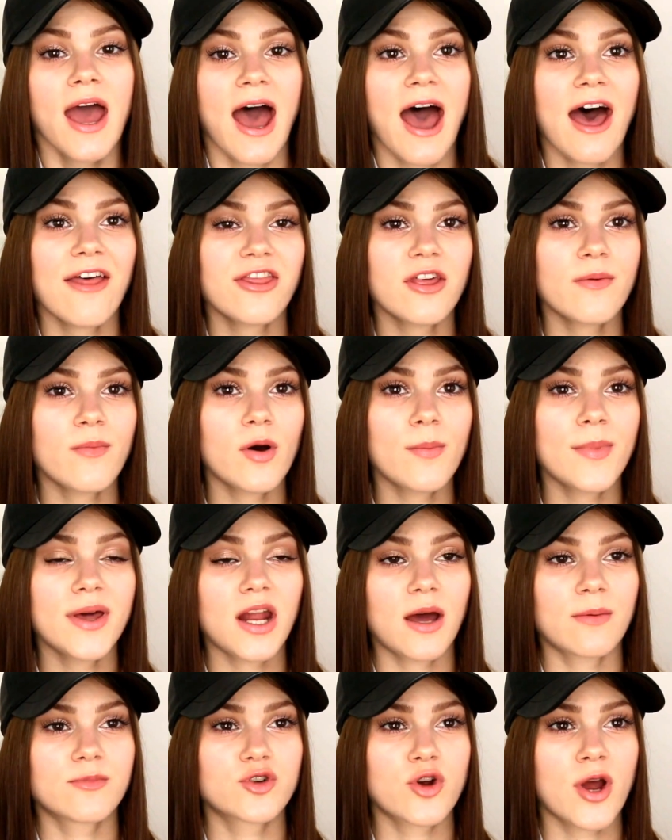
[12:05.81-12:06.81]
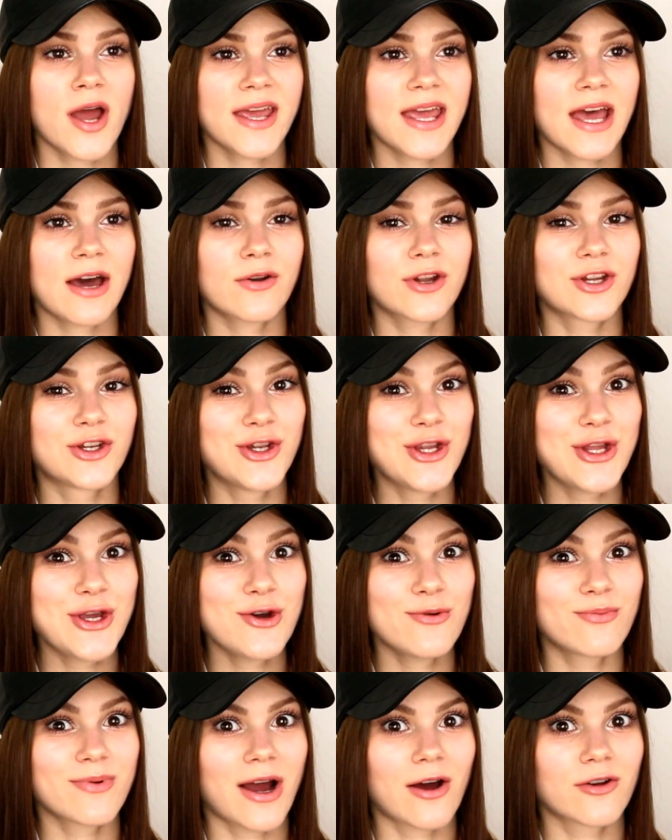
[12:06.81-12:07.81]
At the moment I'm trying out a
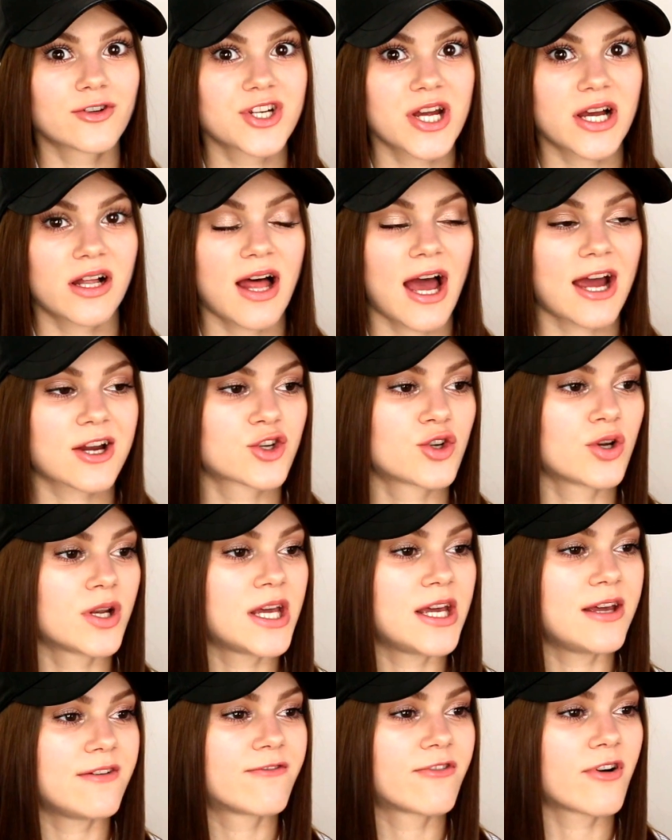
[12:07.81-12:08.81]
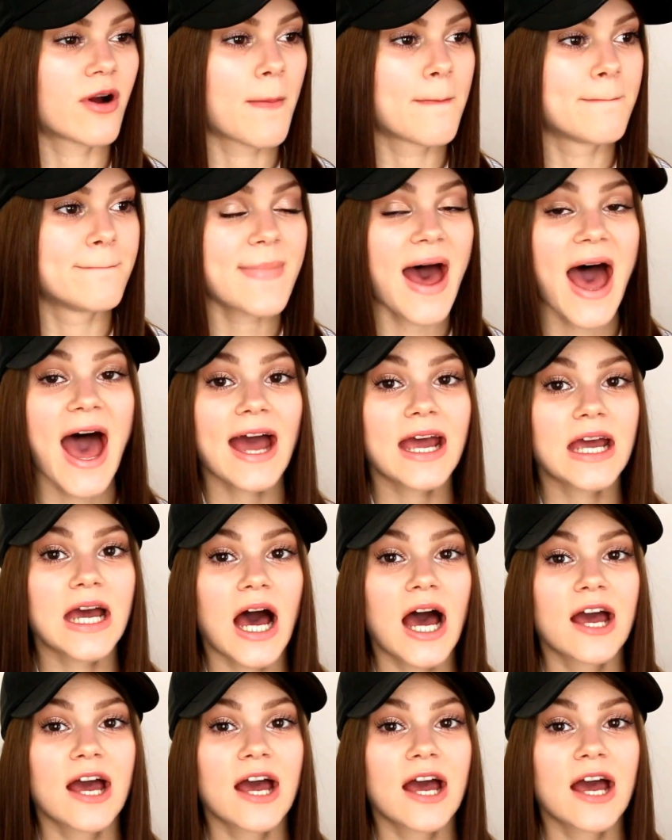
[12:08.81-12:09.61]
new brow gel actually from MAC.